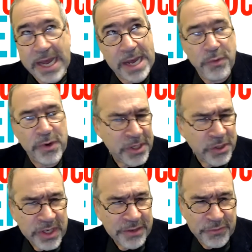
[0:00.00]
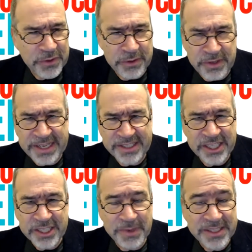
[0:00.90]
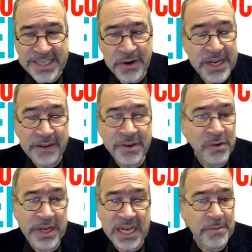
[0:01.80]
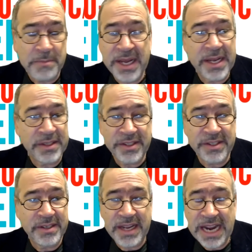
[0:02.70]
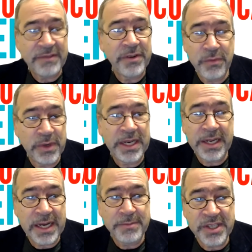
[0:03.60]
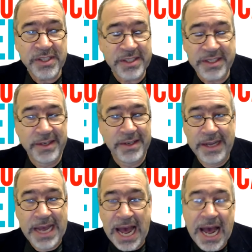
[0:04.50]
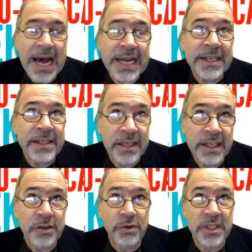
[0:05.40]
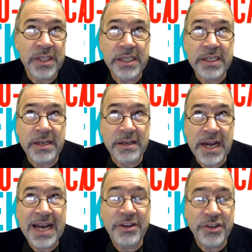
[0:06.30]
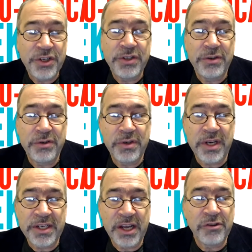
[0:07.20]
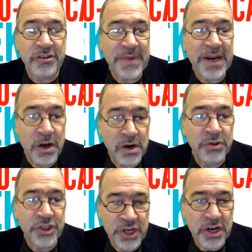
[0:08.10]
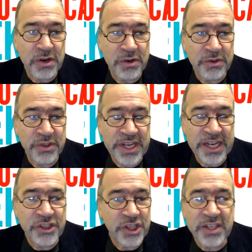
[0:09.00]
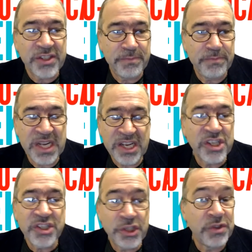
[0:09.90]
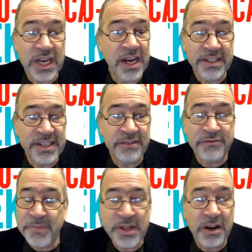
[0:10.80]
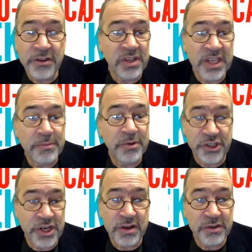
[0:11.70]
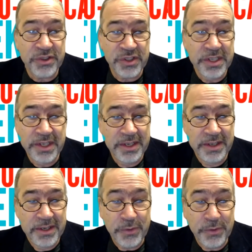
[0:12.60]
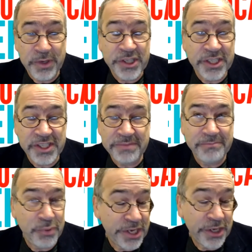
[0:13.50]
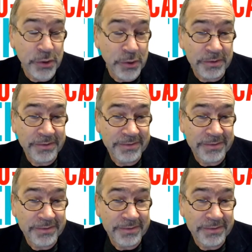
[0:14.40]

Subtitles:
we've been doing it for like 6 months now, and every week I'm amazed. Every week I could literally not do another of my own shows and just use content from the other labor shows, which is pretty cool.